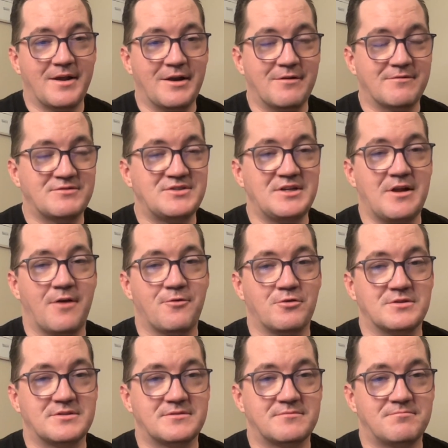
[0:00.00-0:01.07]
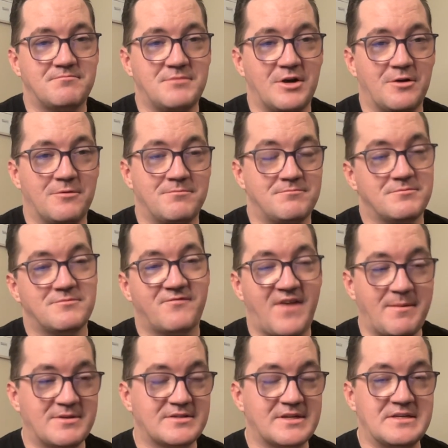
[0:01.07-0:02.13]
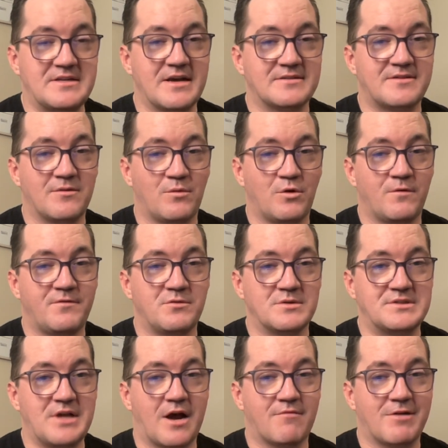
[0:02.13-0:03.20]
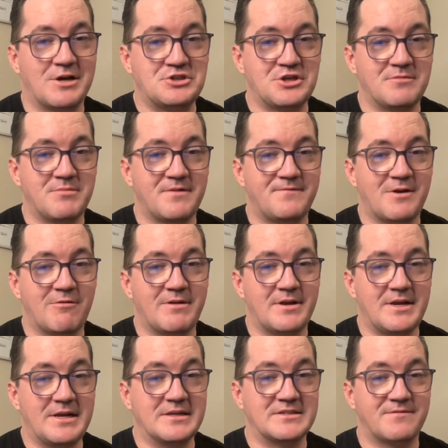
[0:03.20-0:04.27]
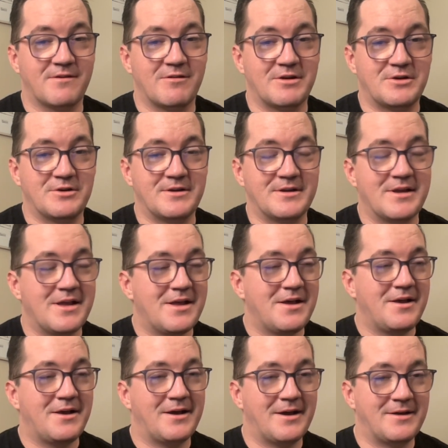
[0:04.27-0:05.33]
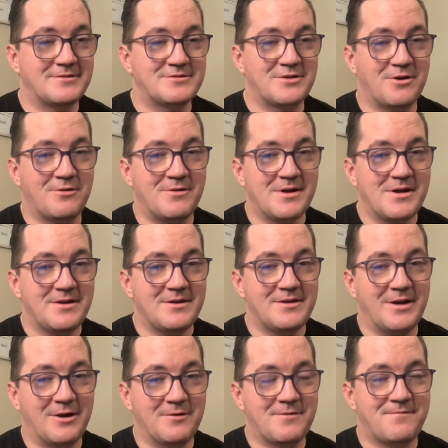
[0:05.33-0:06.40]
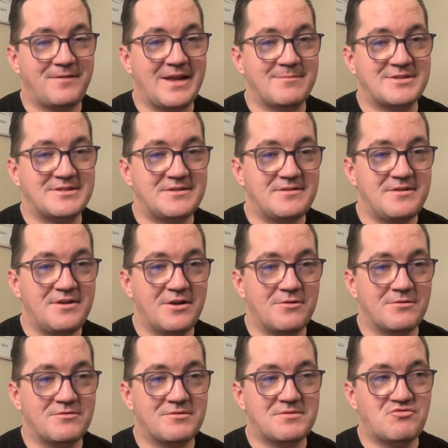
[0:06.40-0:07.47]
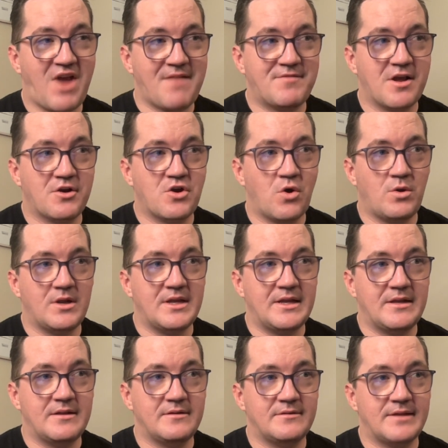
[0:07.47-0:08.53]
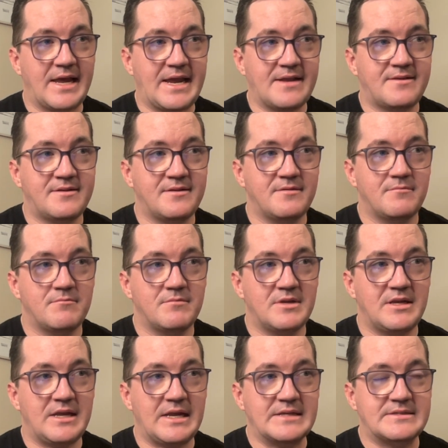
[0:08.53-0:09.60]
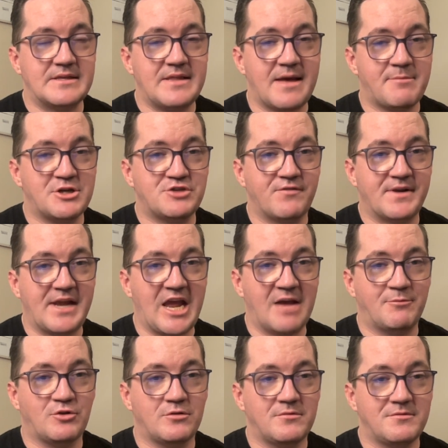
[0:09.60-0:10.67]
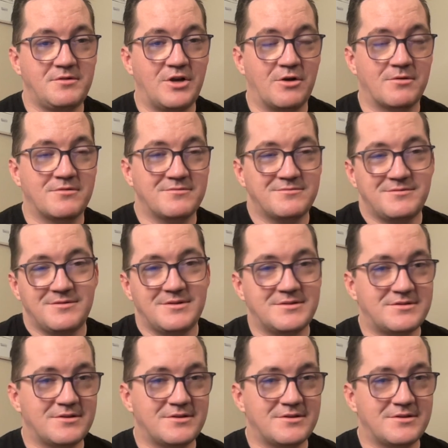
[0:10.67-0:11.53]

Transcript: We've seen others. Famously Dustin Wolf, who is not Russian, but he is very good. So the Flames, drafting a goalie late isn't that much of a gamble. You know, you